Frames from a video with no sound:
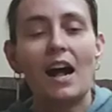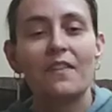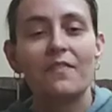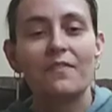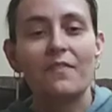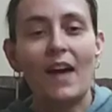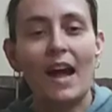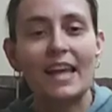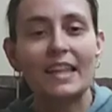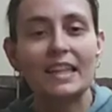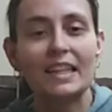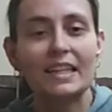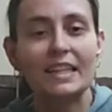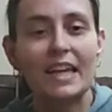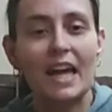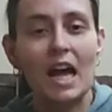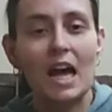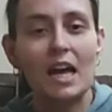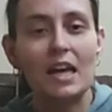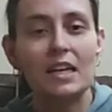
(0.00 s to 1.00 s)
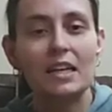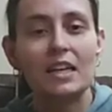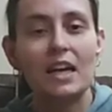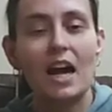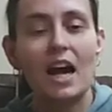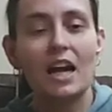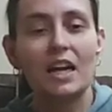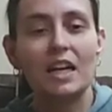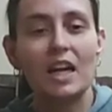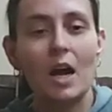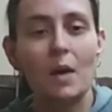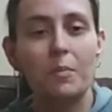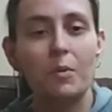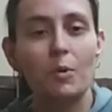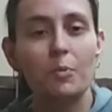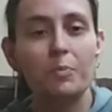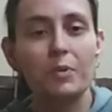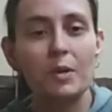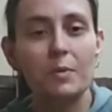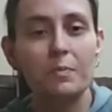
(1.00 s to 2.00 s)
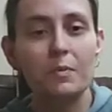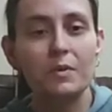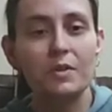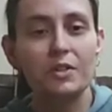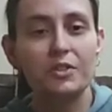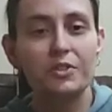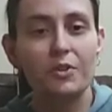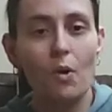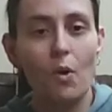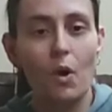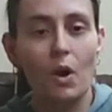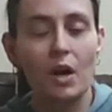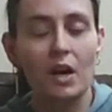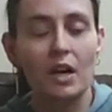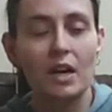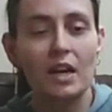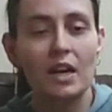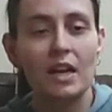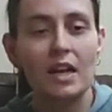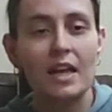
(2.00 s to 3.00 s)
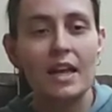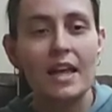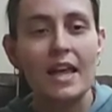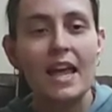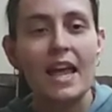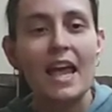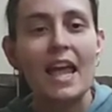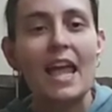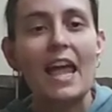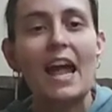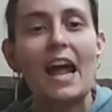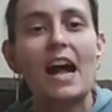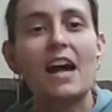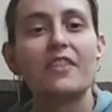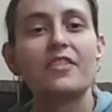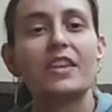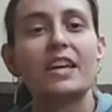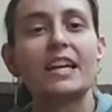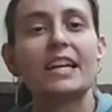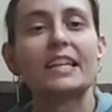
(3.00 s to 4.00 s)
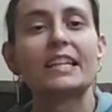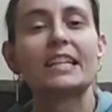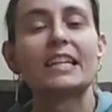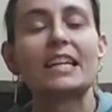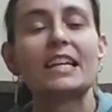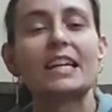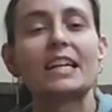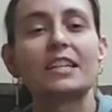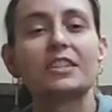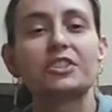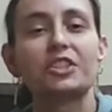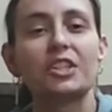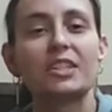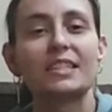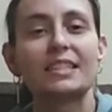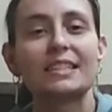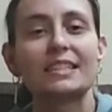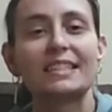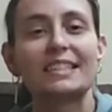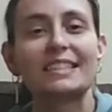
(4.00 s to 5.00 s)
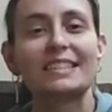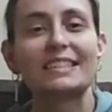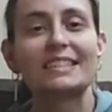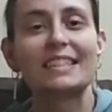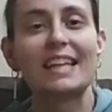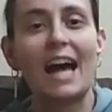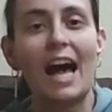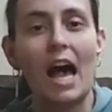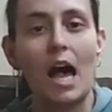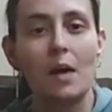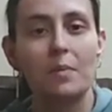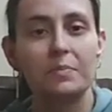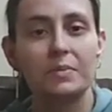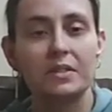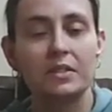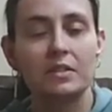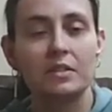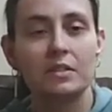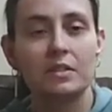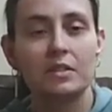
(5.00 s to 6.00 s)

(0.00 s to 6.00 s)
I finally got a couple people in the door, and then it just stopped.